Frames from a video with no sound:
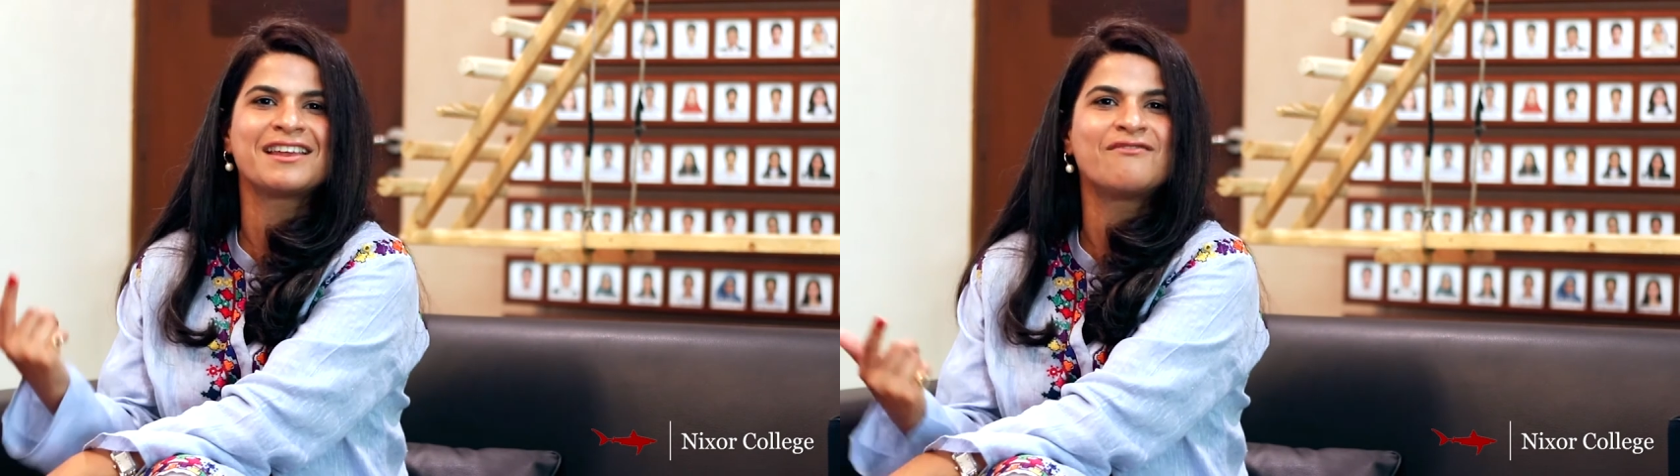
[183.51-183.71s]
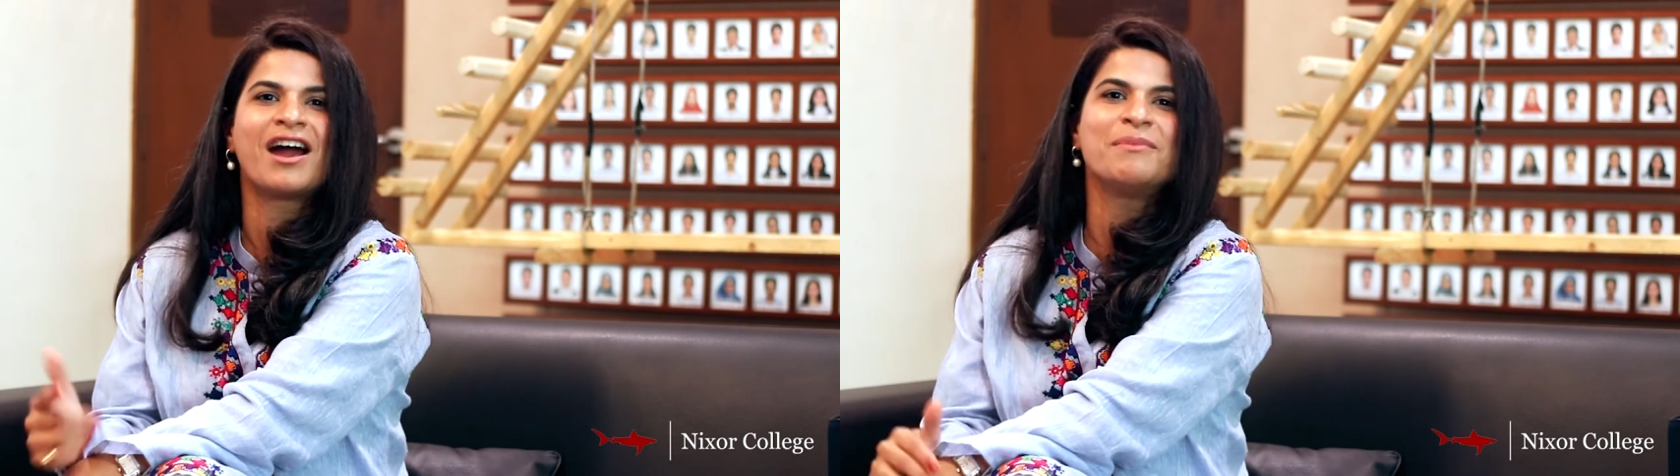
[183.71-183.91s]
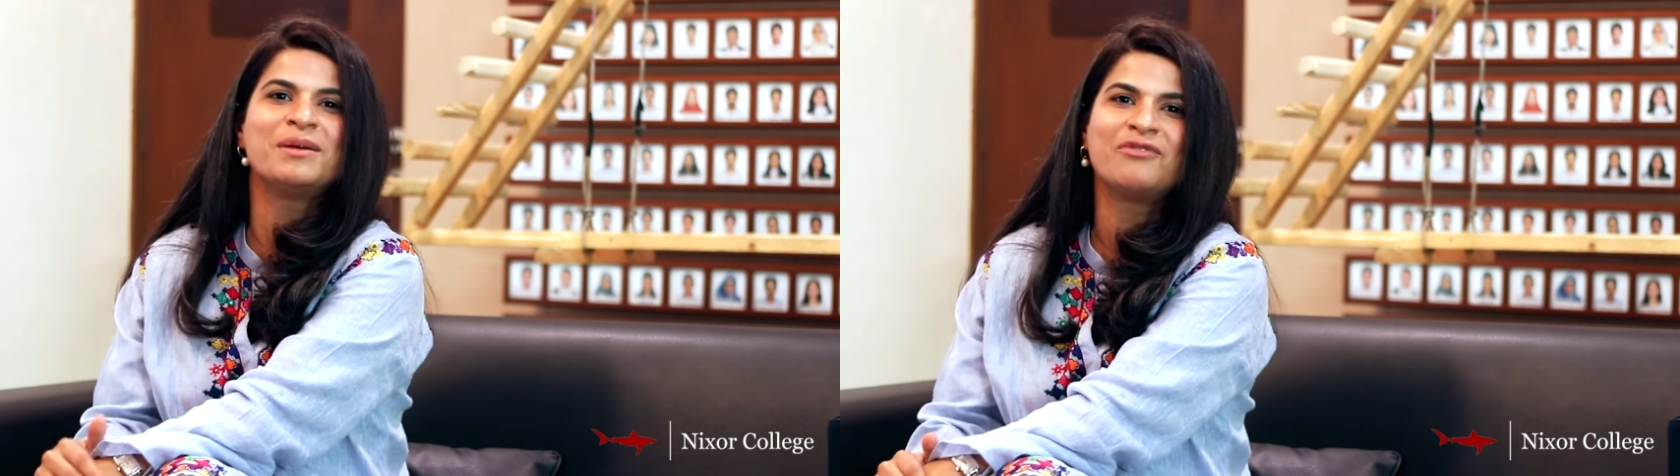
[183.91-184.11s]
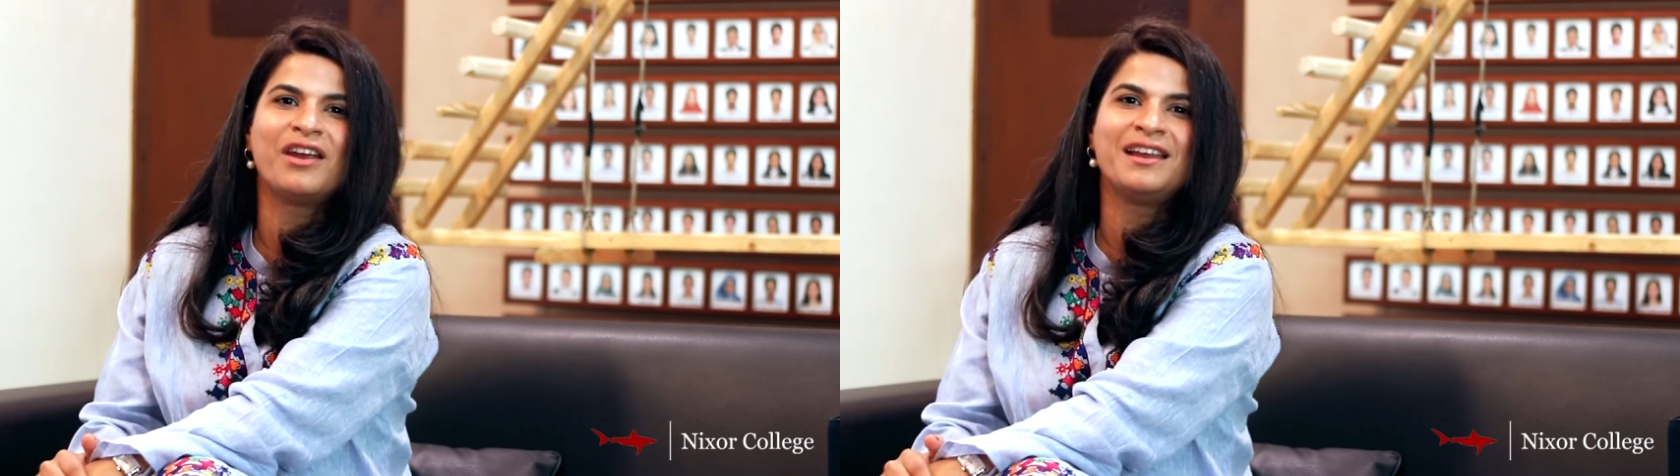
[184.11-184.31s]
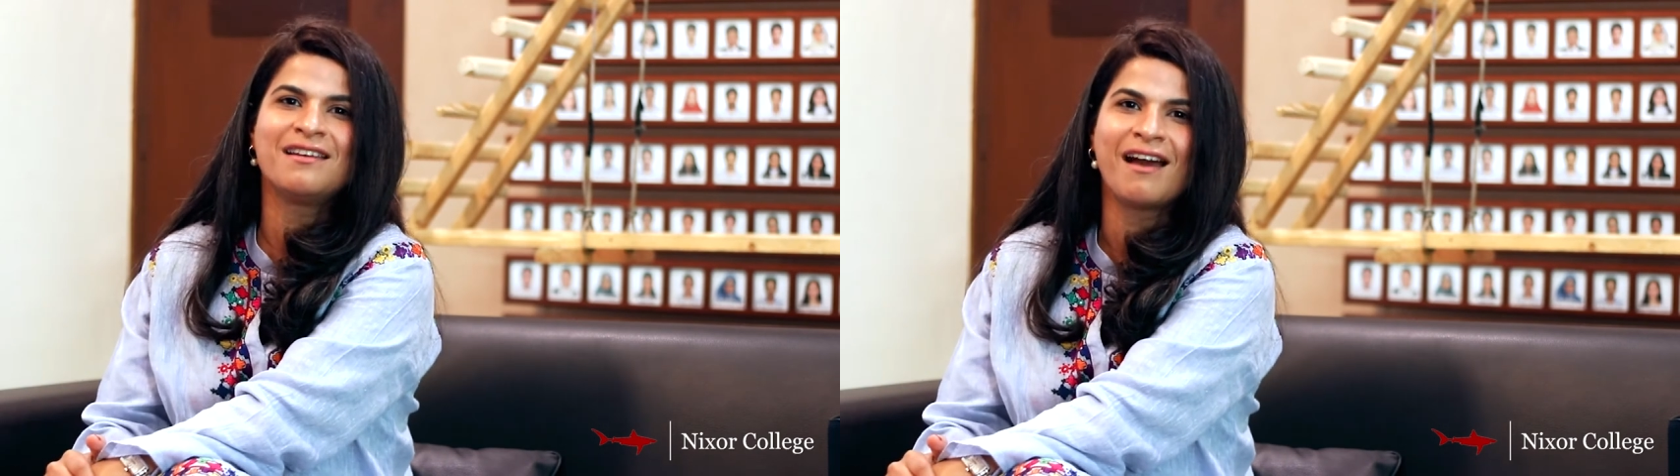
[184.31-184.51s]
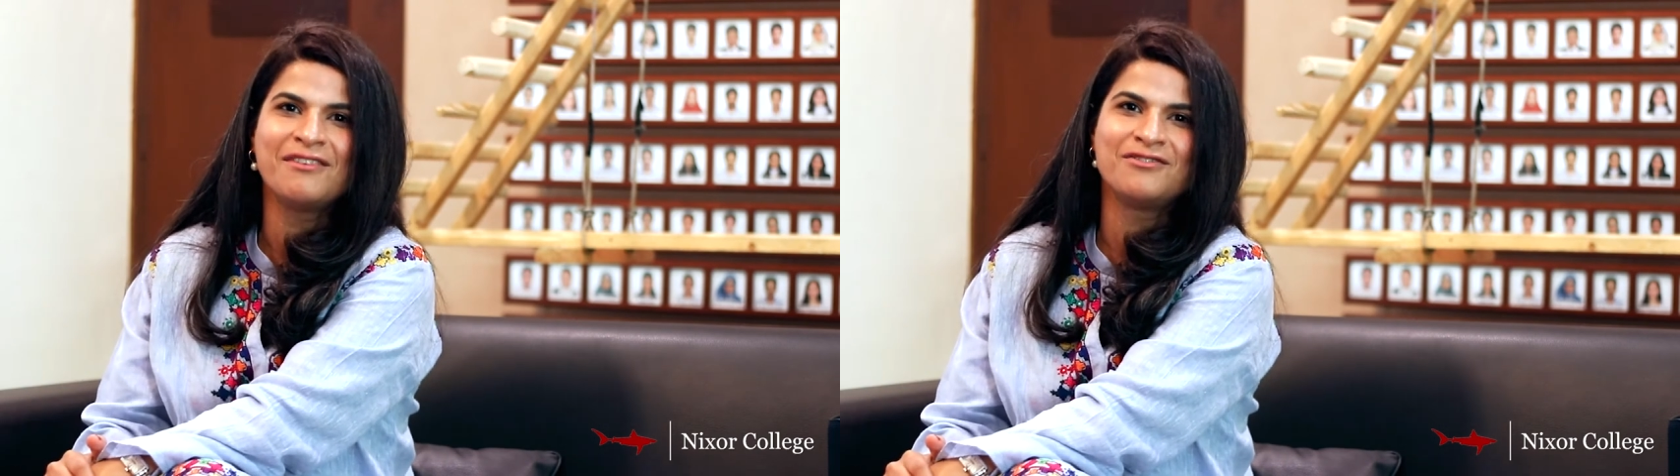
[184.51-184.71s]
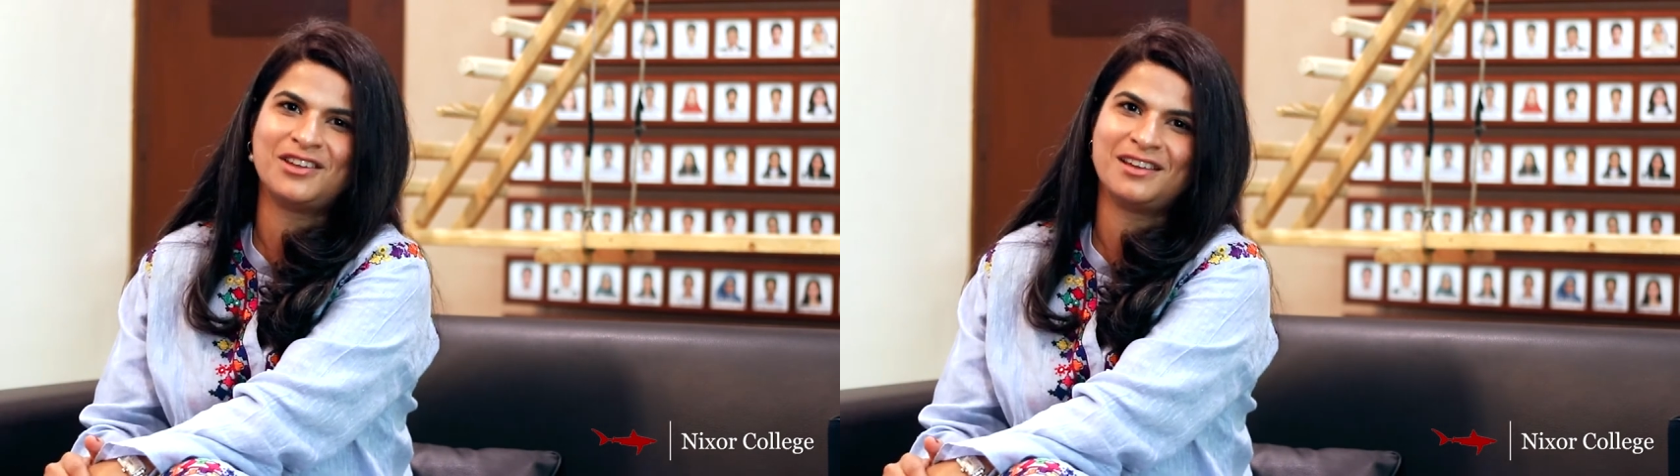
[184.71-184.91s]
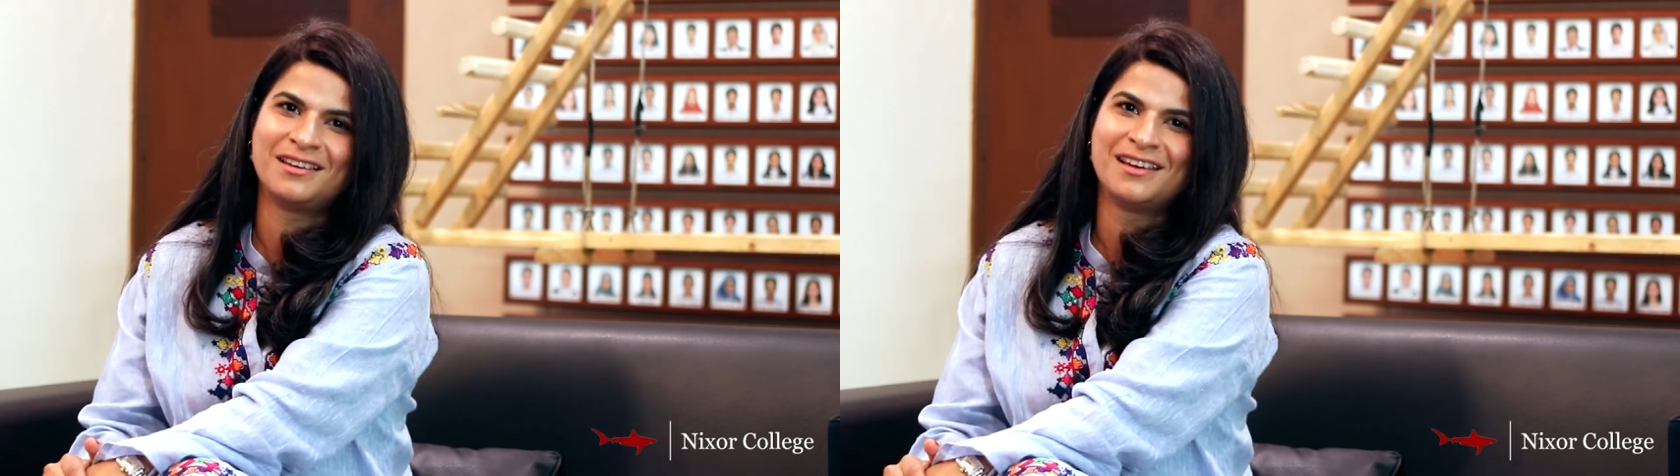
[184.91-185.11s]
environment very
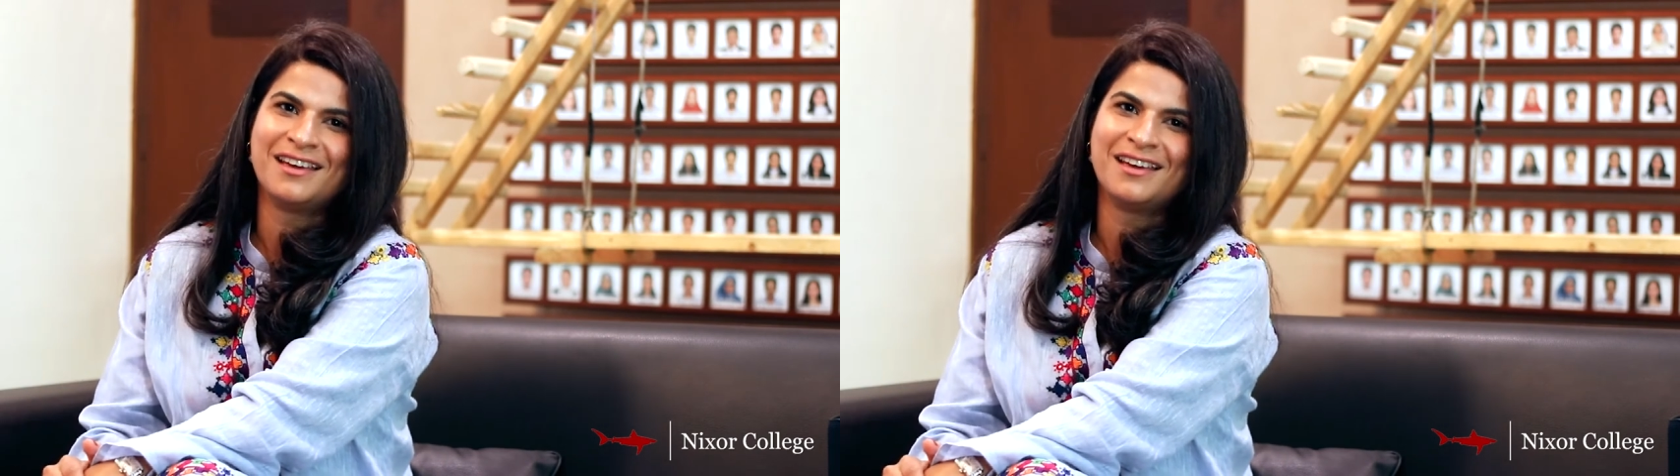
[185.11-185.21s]
lively.